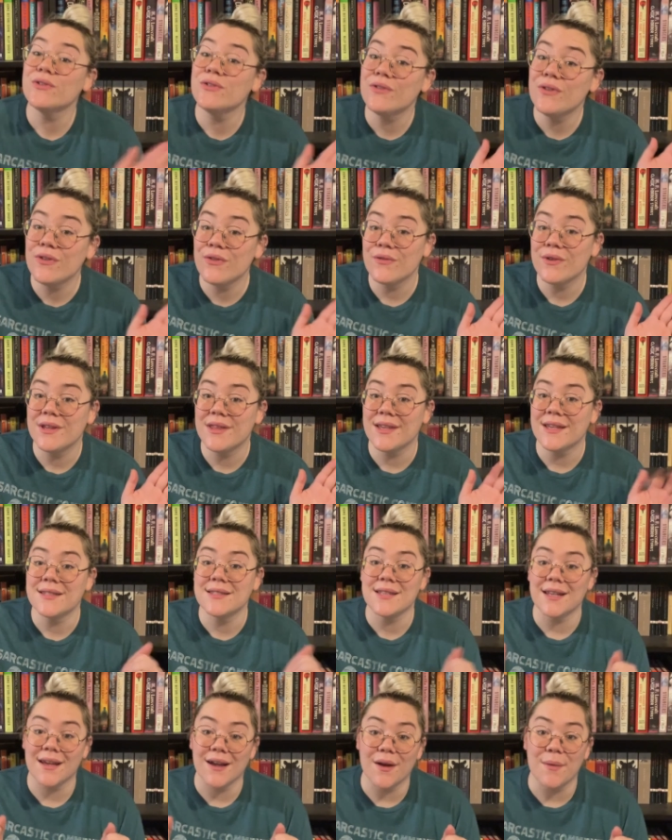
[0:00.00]
are the three things
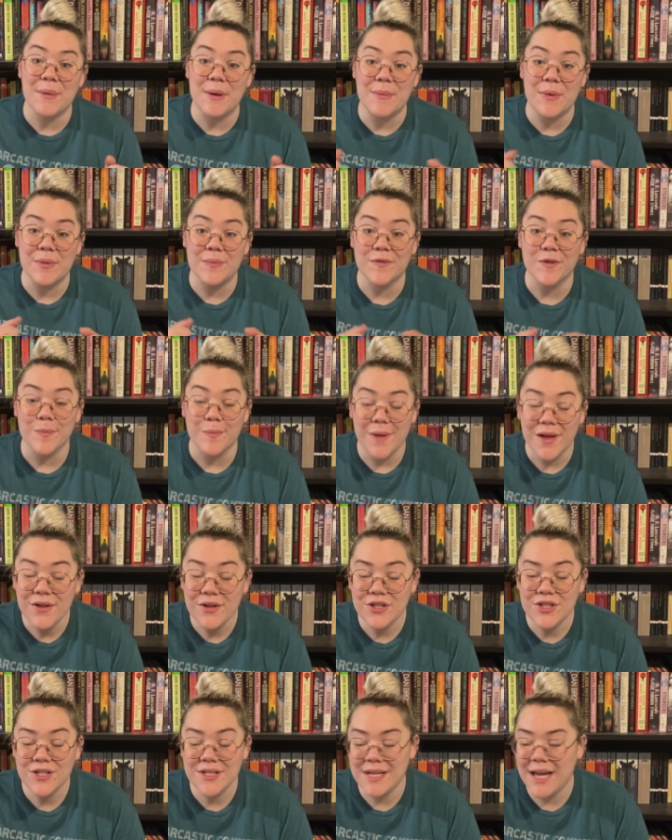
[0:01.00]
that I got my mom for
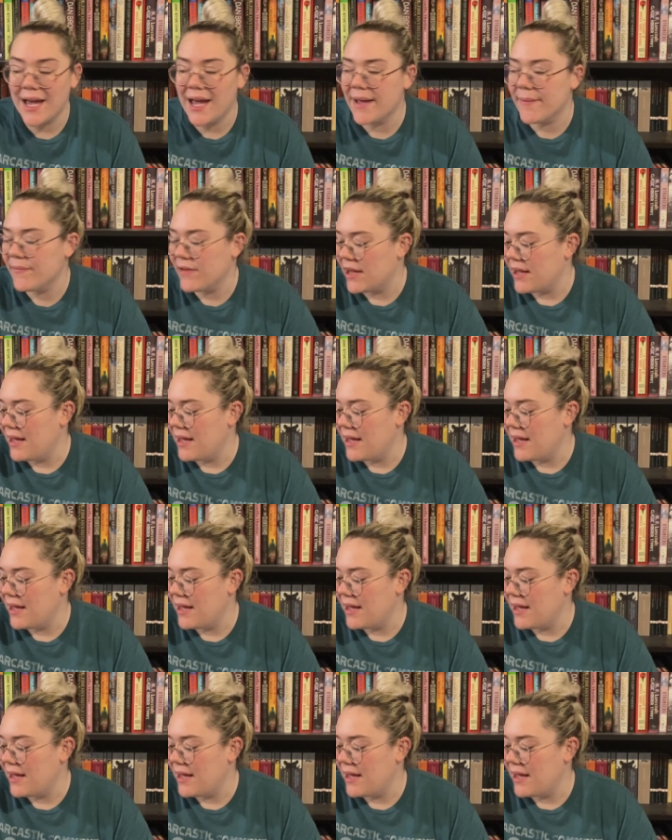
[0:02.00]
Mother's Day